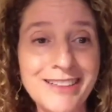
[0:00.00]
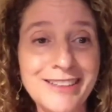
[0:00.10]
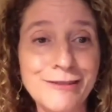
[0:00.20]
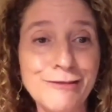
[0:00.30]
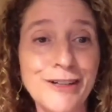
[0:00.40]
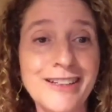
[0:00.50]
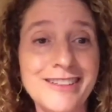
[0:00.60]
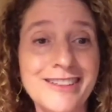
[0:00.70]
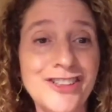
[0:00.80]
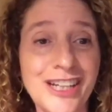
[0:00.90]
dear
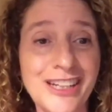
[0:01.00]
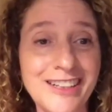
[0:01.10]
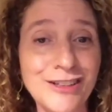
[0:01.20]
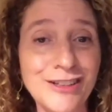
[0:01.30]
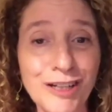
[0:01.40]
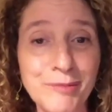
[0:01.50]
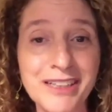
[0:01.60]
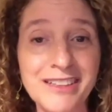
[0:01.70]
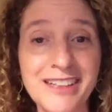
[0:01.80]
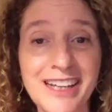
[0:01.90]
friends Jenny
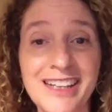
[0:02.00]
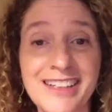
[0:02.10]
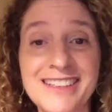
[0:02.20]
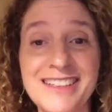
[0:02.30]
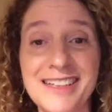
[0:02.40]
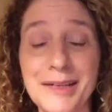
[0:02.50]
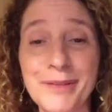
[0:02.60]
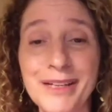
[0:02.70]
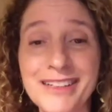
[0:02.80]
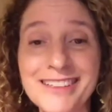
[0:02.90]
Solomon and Sydney
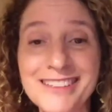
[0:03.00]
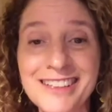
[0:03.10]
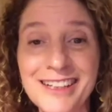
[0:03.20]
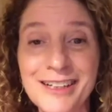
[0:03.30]
Mintz,